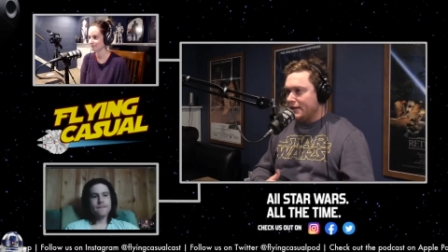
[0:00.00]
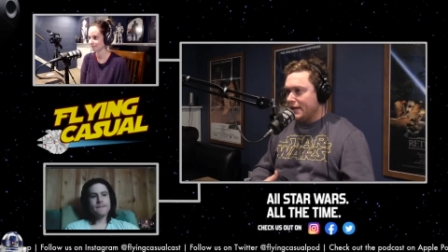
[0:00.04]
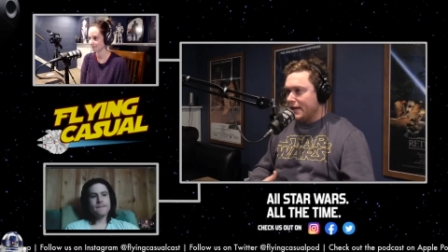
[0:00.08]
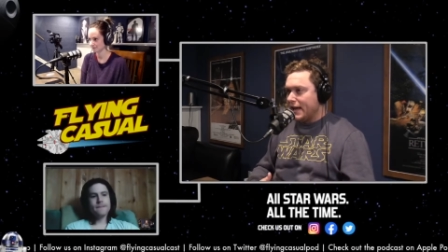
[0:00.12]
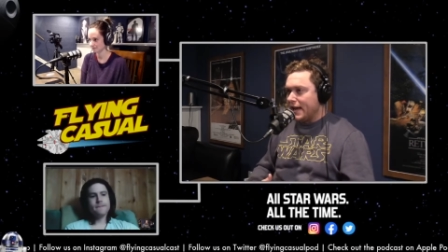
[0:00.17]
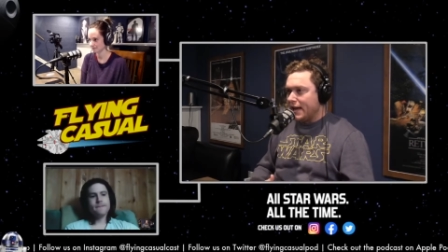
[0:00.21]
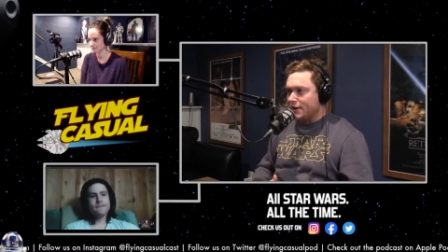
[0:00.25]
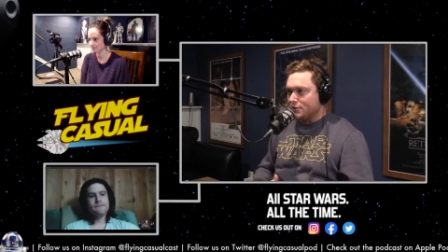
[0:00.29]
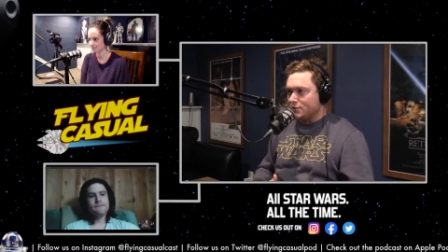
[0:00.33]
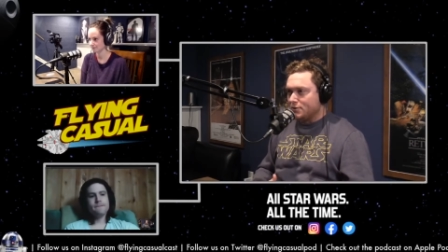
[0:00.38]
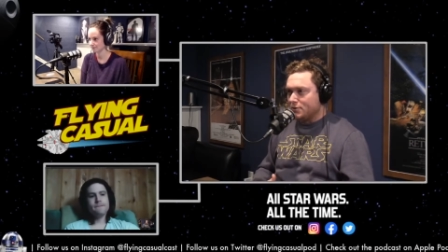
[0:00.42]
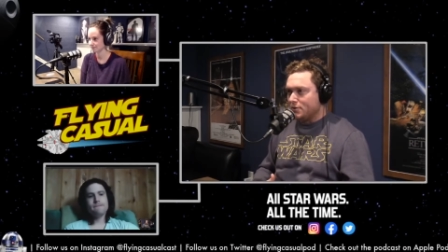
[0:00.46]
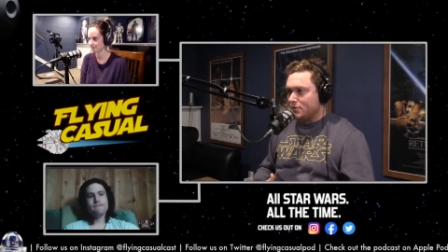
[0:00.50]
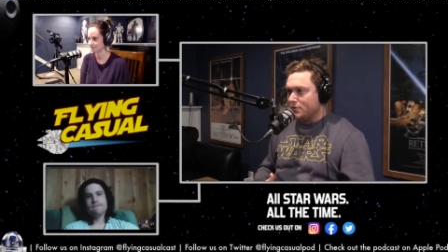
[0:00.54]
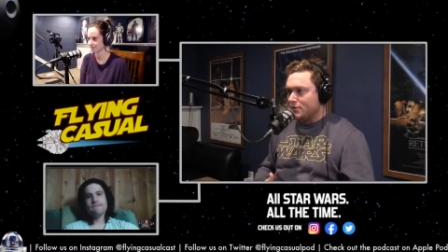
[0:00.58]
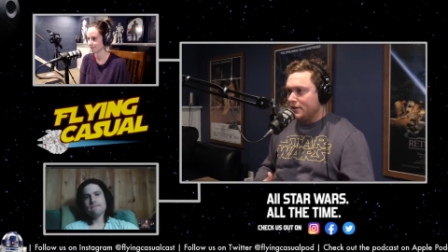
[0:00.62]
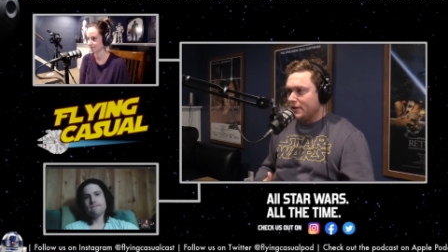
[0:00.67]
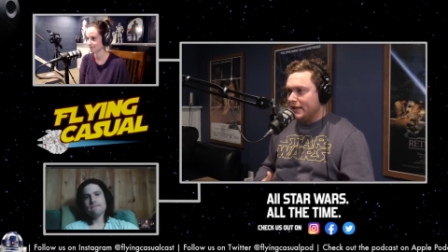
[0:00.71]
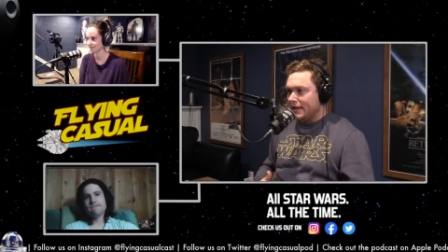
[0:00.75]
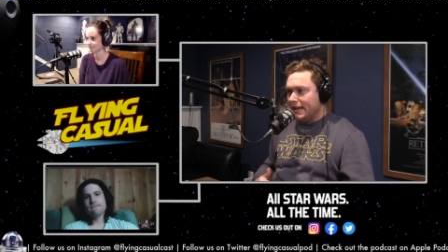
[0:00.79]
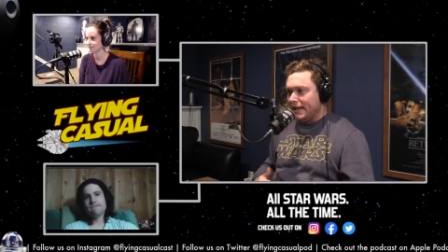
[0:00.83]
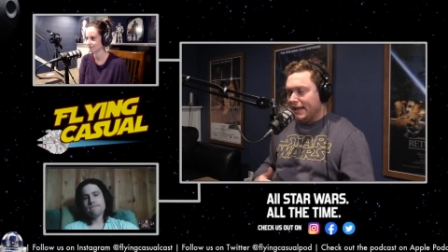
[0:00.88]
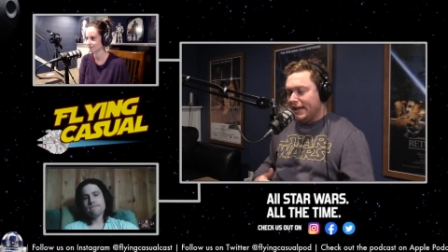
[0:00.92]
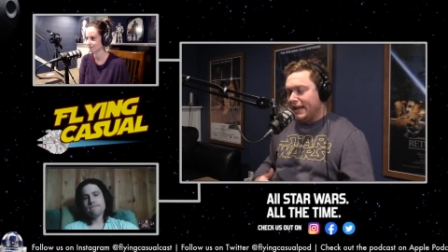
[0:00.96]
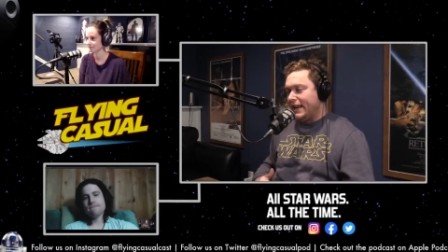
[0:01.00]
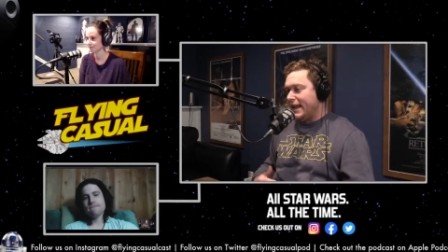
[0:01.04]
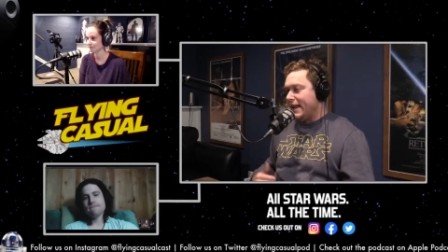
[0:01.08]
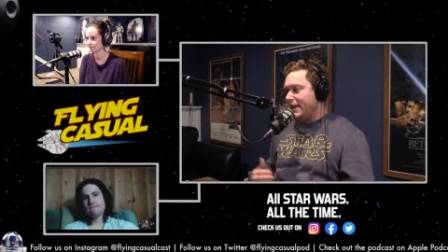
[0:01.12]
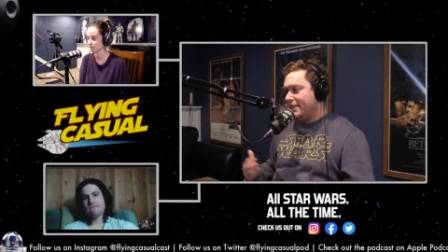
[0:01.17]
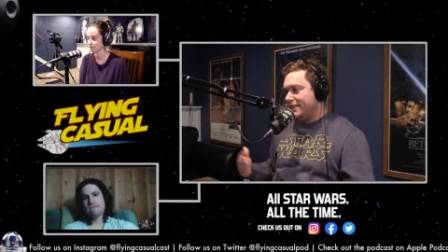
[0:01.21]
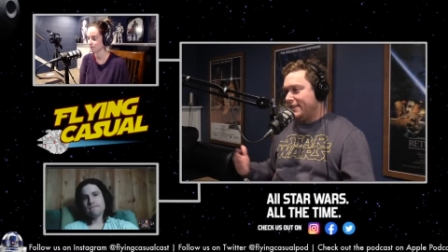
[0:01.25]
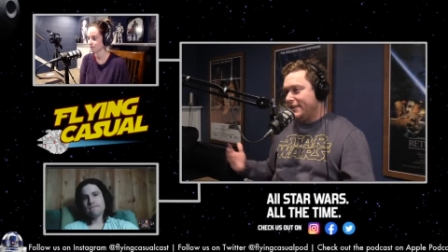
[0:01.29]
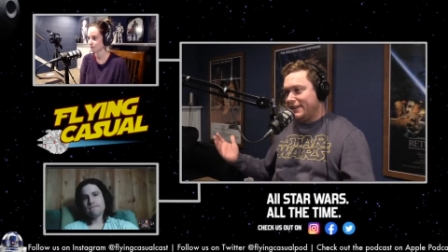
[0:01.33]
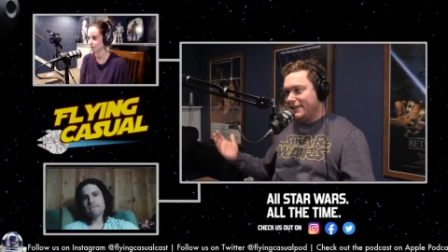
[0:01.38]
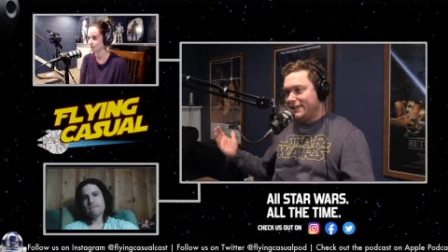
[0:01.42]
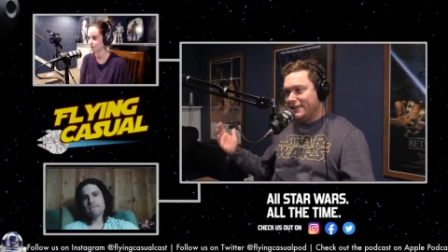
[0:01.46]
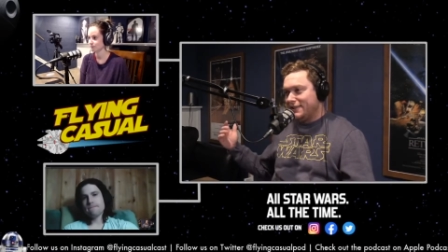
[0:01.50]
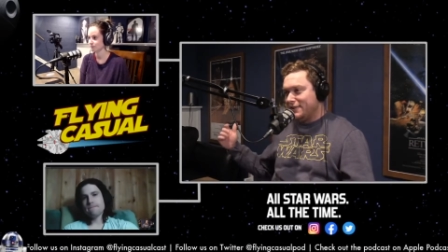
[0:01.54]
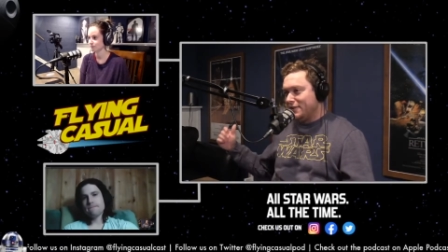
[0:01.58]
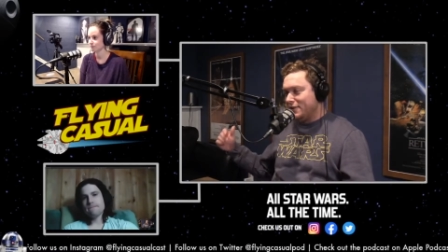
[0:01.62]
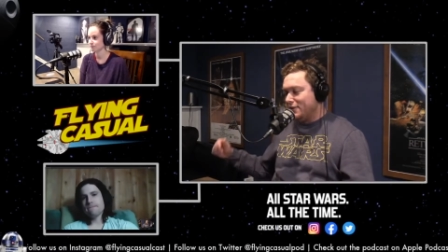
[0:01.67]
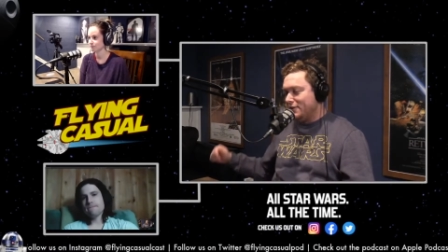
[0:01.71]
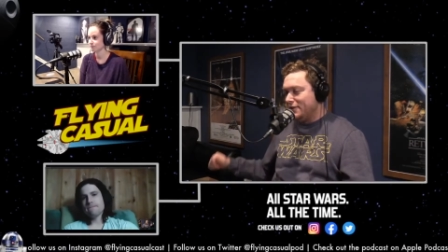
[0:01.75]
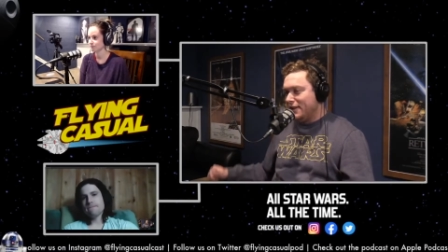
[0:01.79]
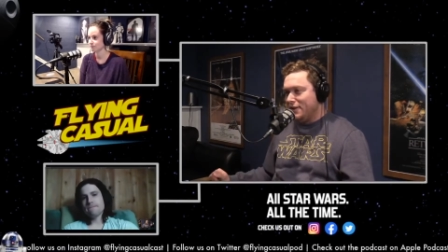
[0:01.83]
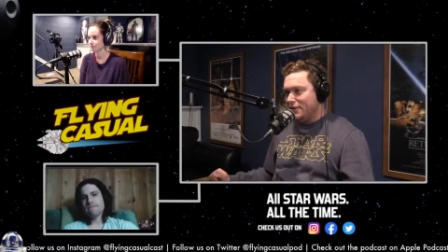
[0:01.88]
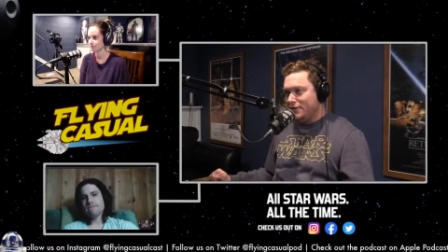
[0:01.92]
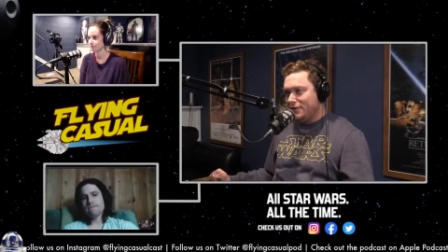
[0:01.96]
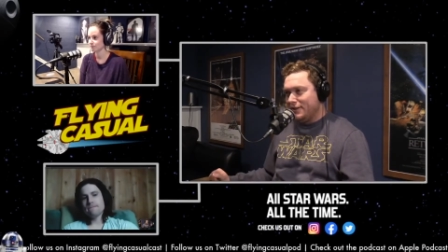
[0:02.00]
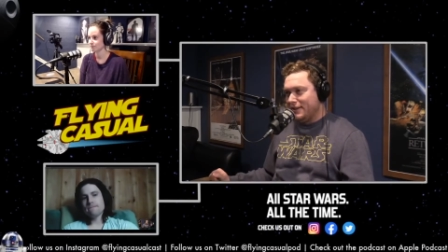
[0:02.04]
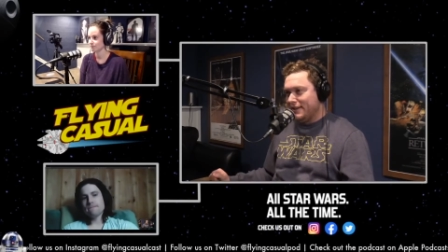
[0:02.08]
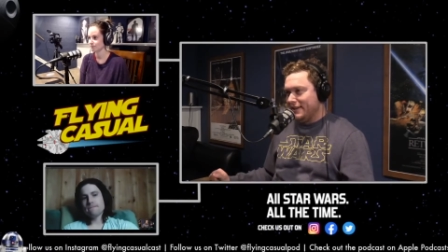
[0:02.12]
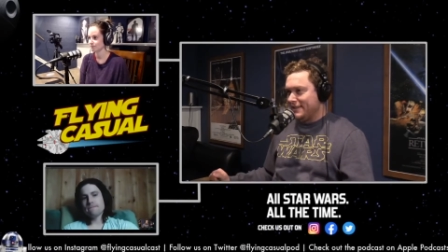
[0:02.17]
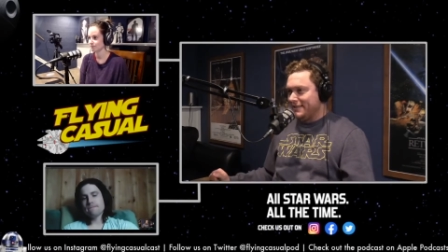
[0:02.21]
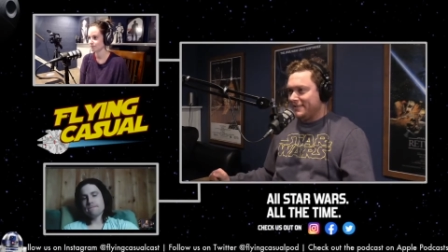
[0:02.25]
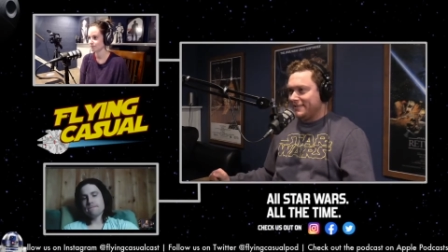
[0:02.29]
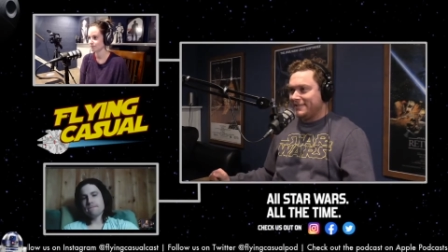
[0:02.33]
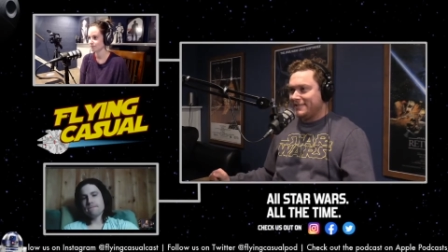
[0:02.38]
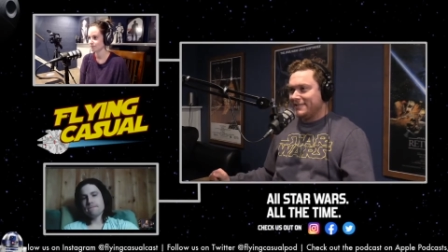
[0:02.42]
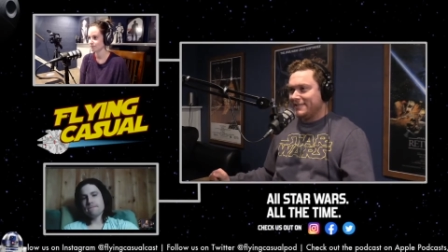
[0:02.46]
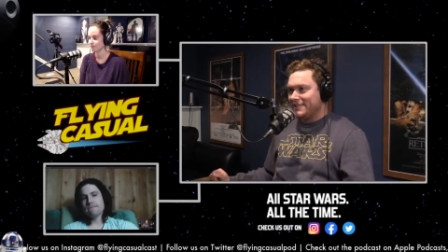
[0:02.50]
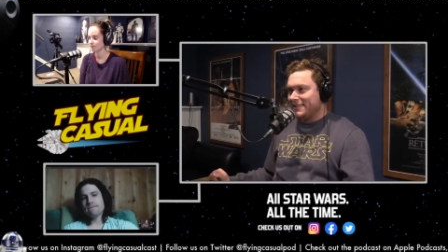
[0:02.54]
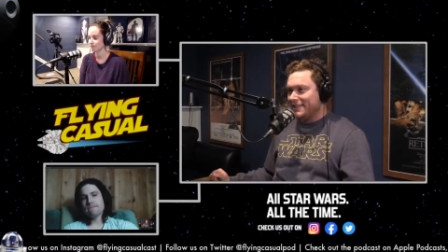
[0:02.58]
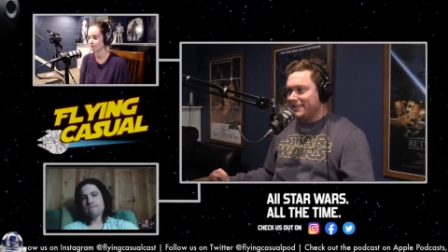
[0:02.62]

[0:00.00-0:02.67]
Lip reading: casual, and I think it's hilarious.